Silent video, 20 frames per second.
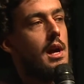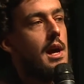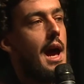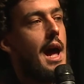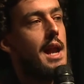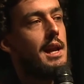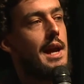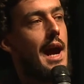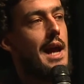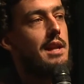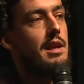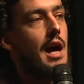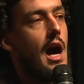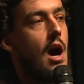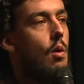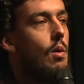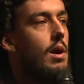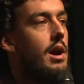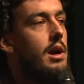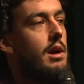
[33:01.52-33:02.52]
and get
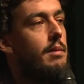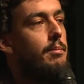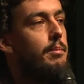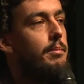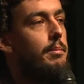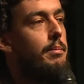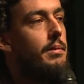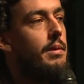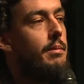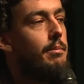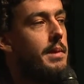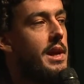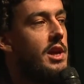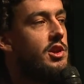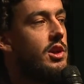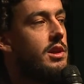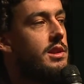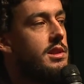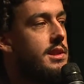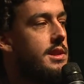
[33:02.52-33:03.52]
our
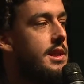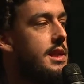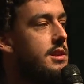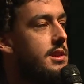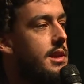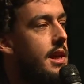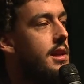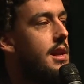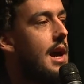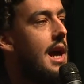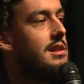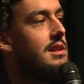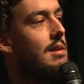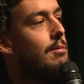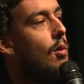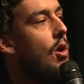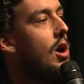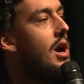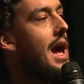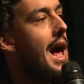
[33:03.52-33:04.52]
media system as a
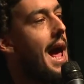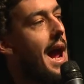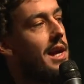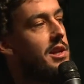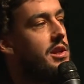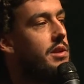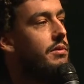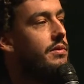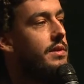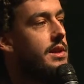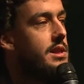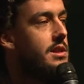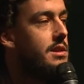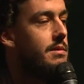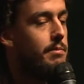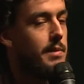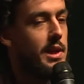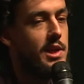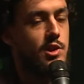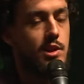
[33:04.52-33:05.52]
more
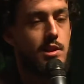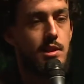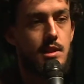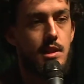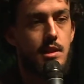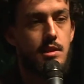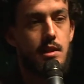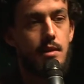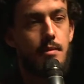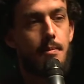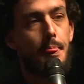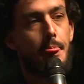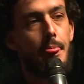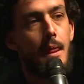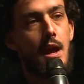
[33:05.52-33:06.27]
activist media system.